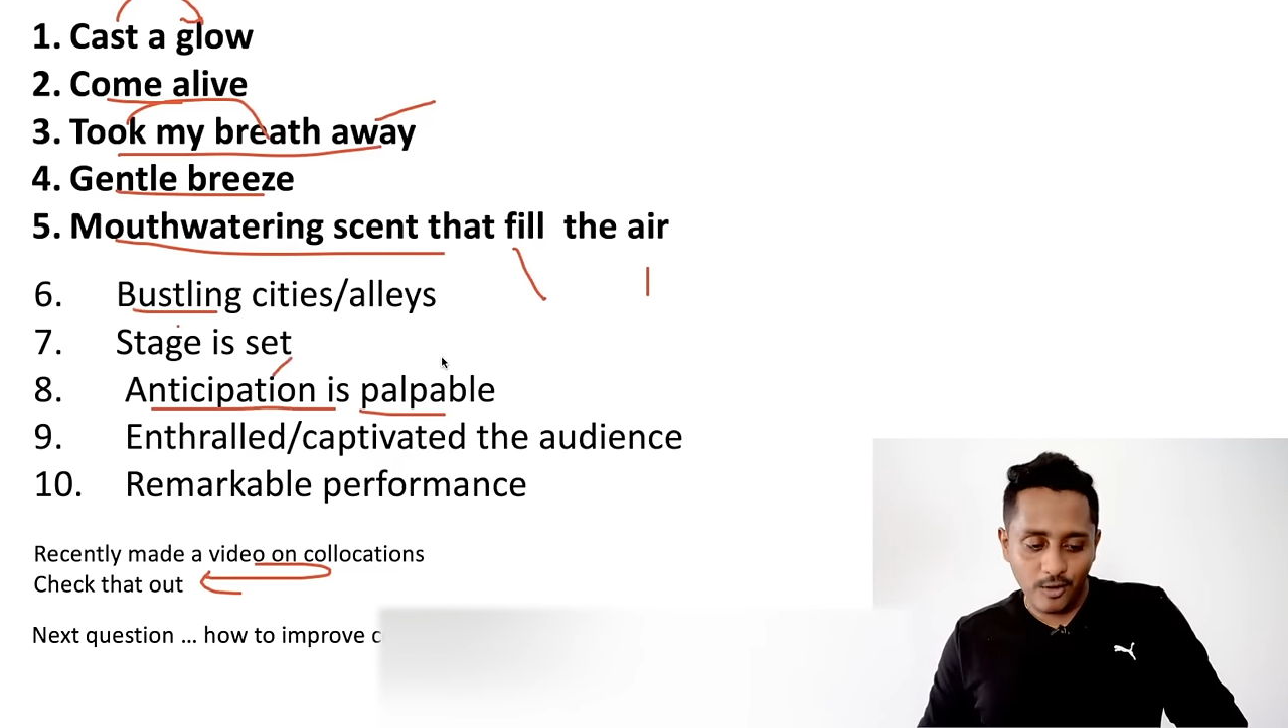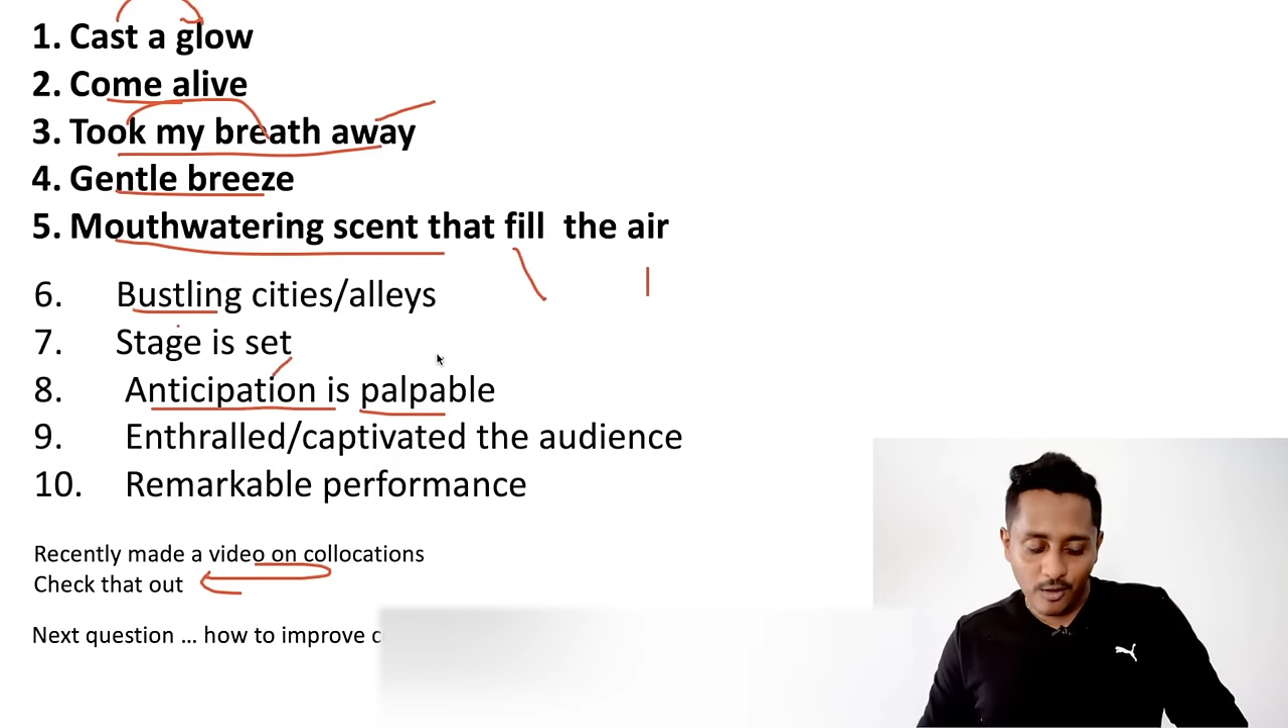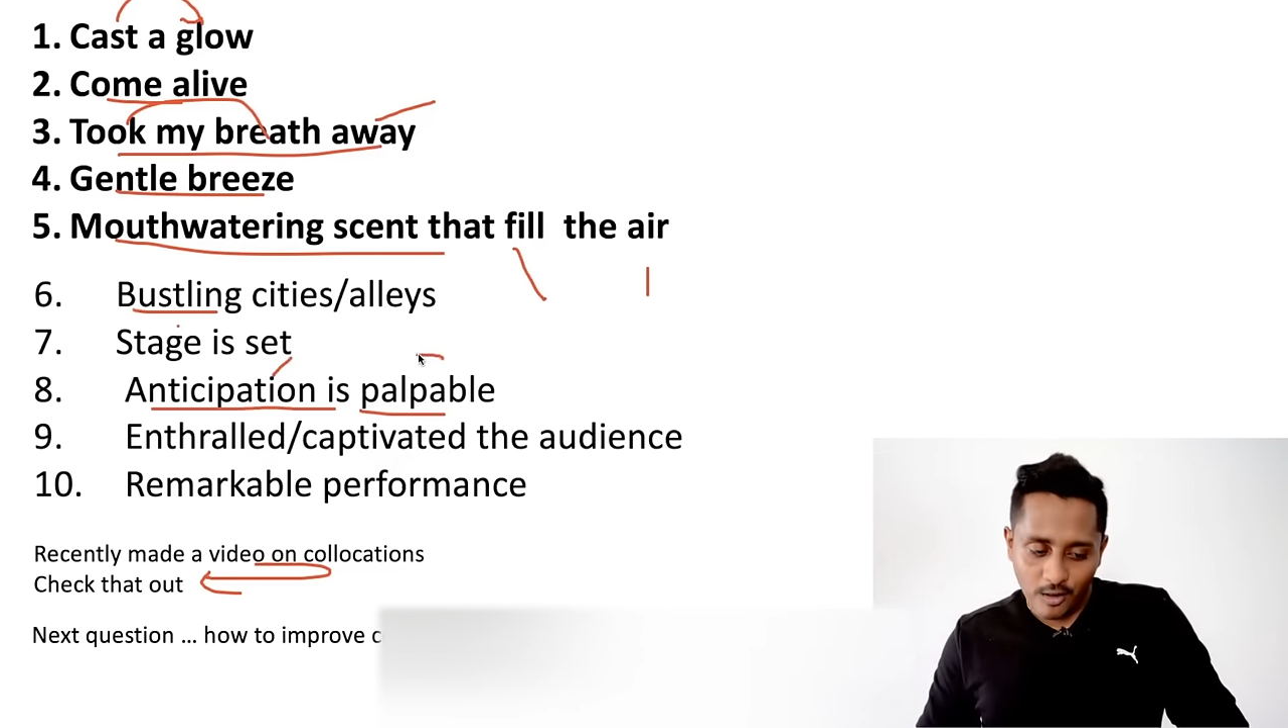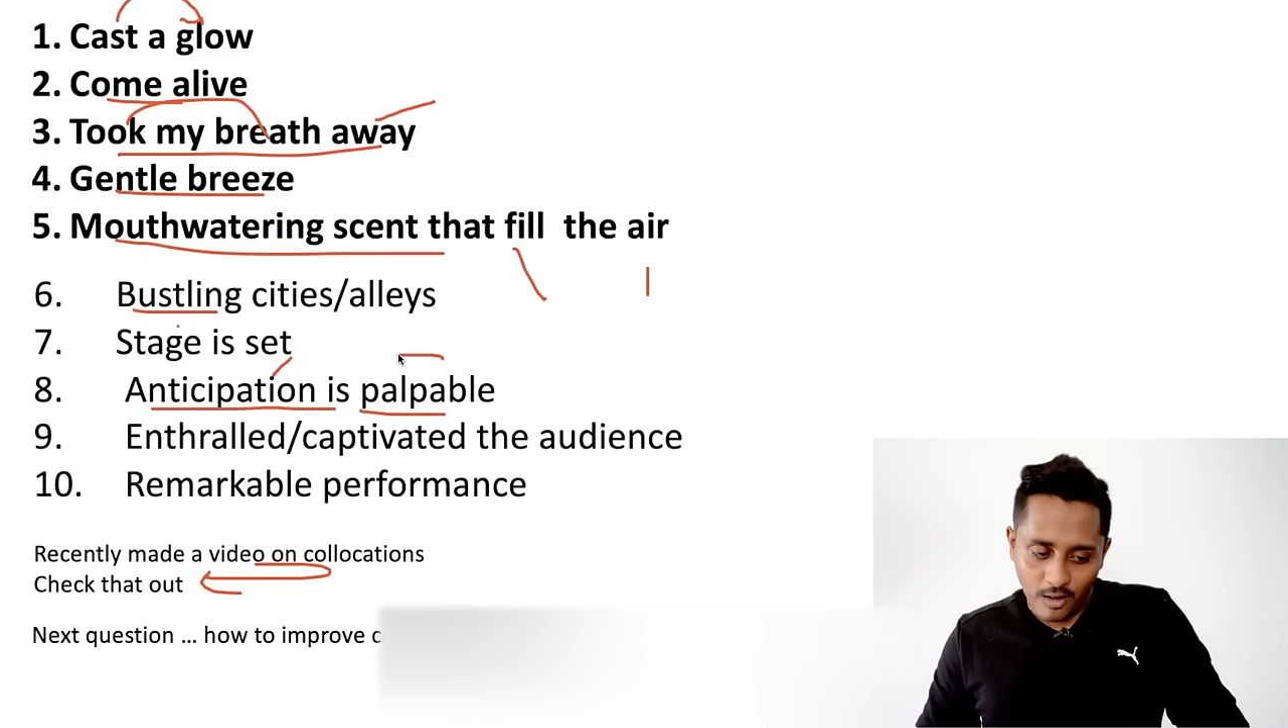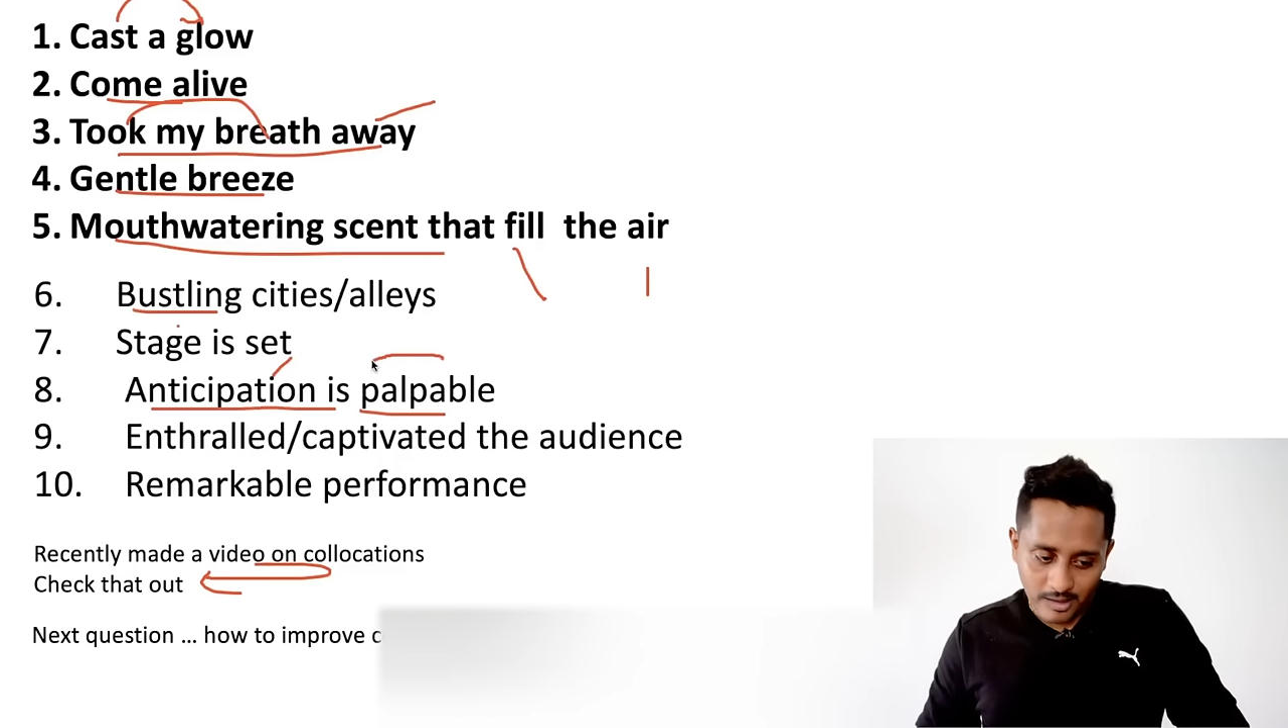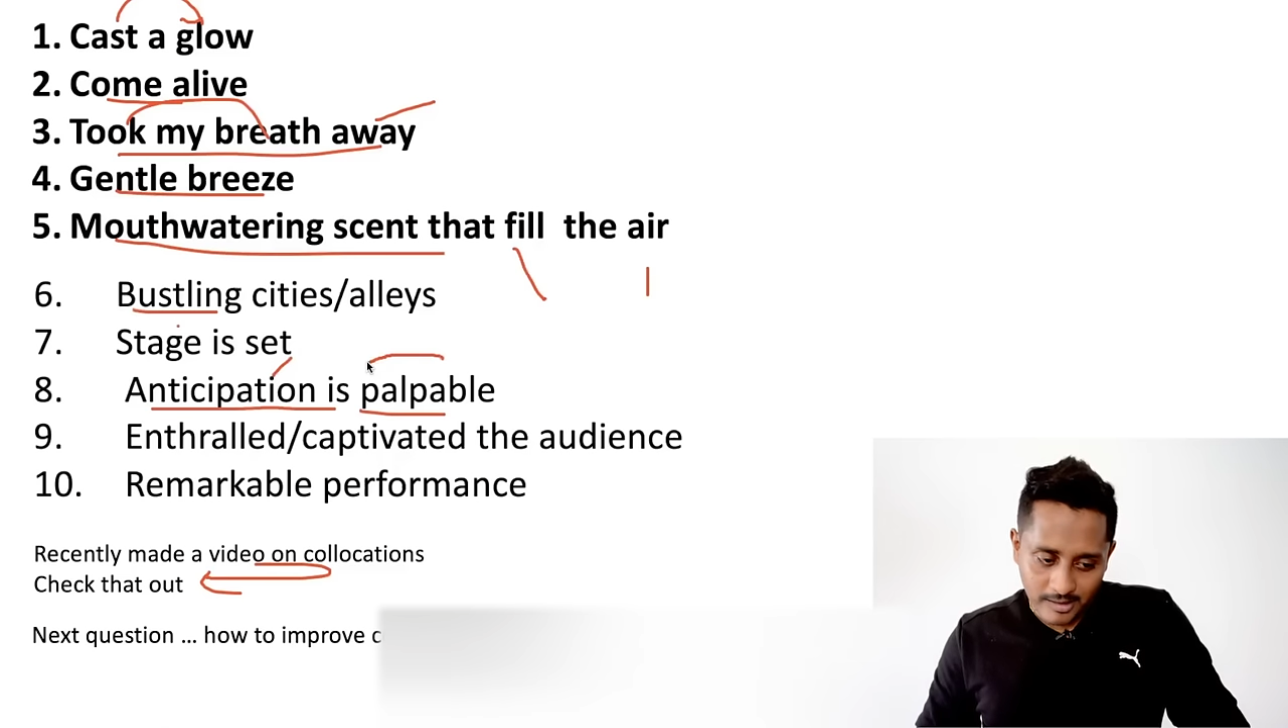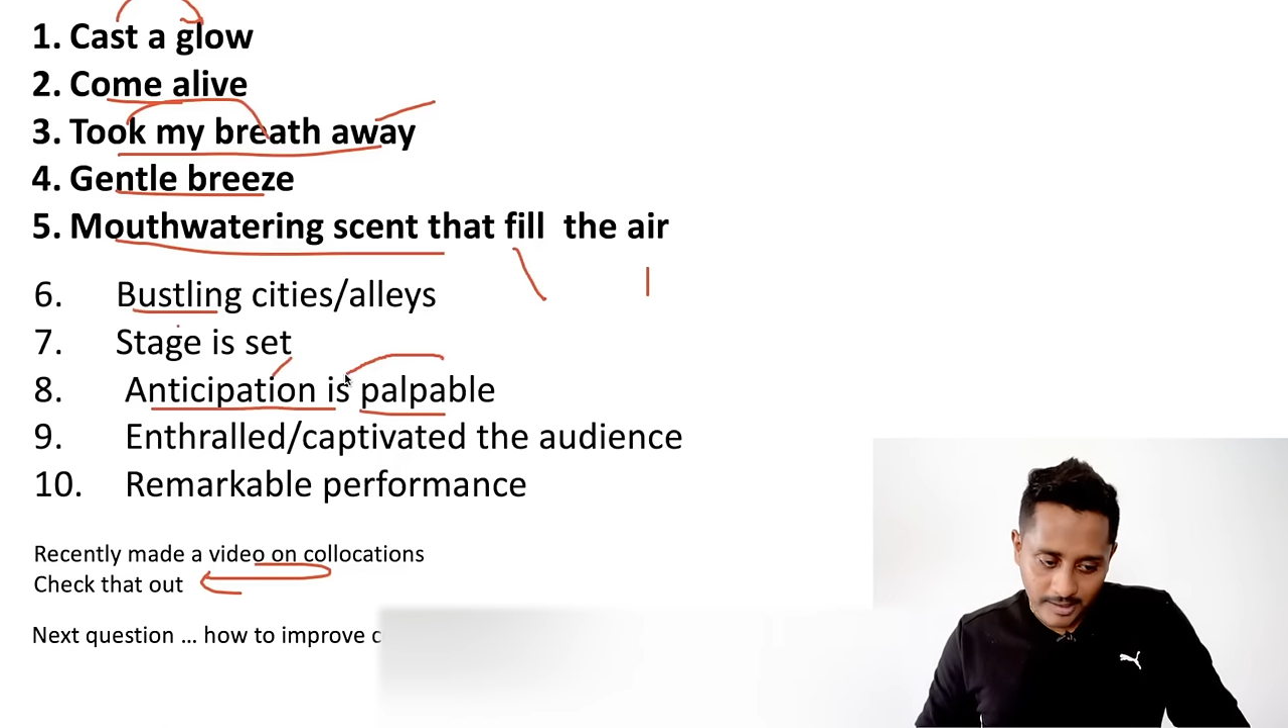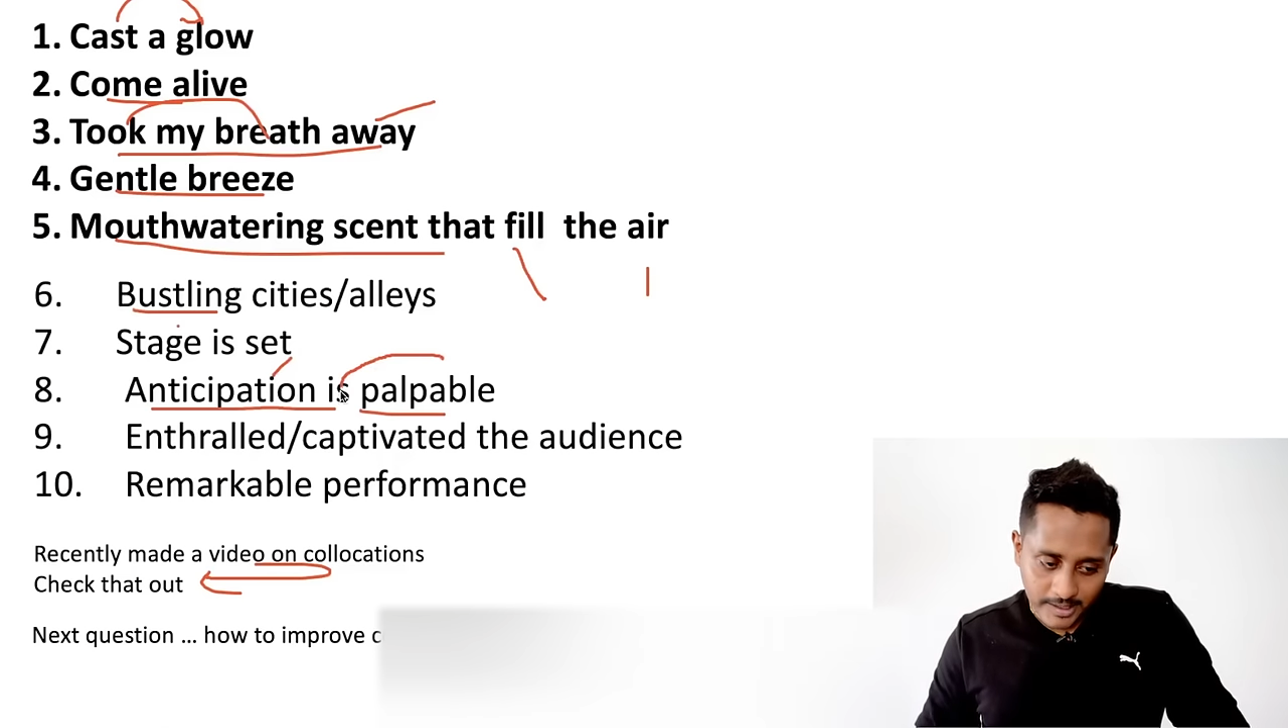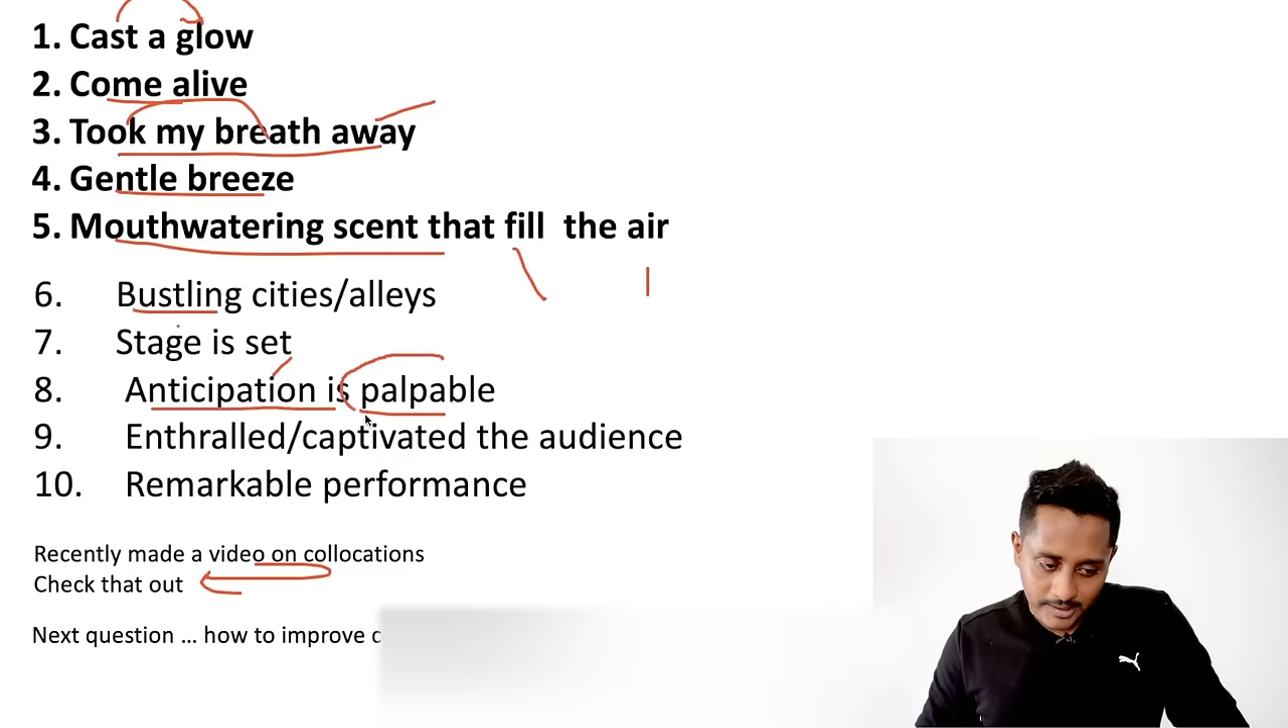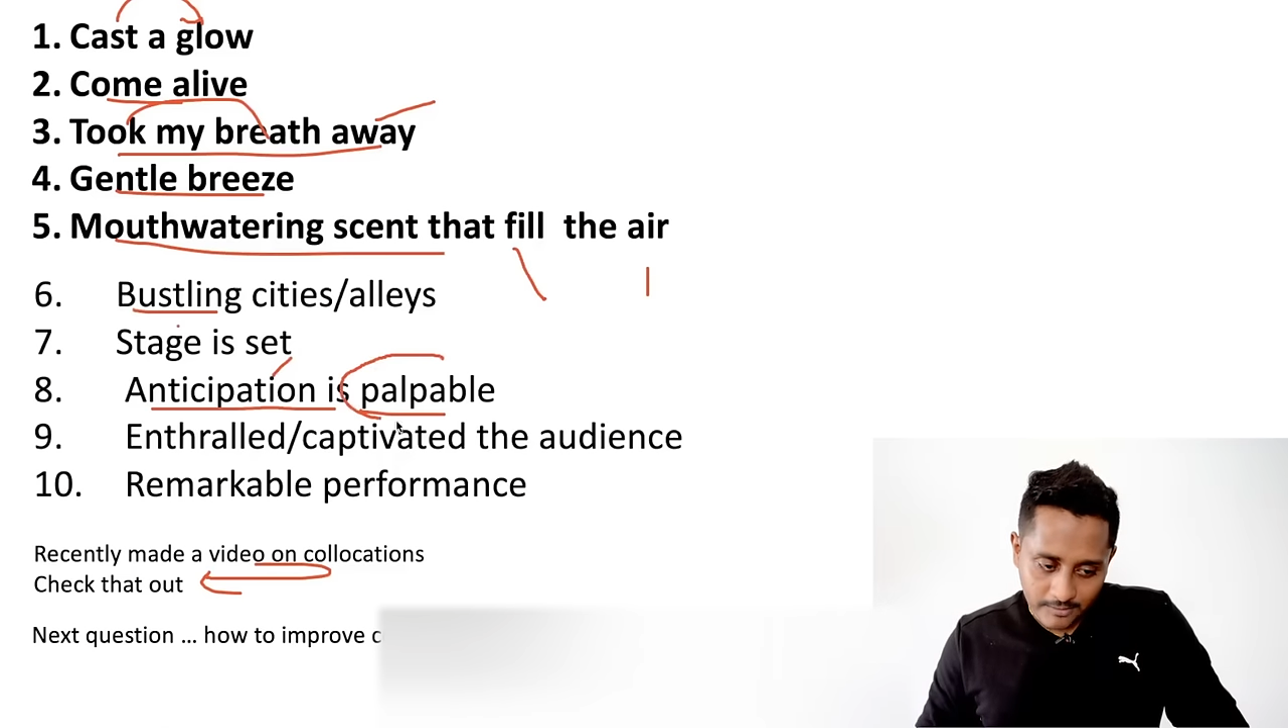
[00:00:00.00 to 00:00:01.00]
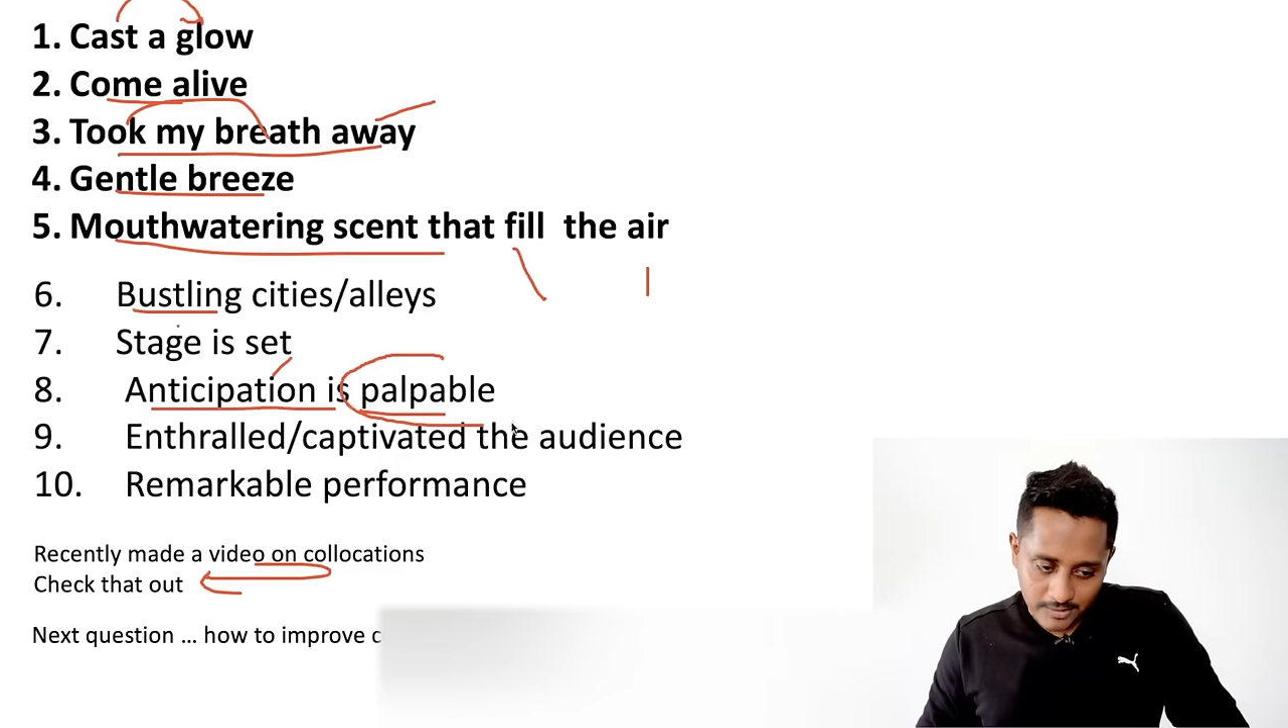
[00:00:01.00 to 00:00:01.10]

all related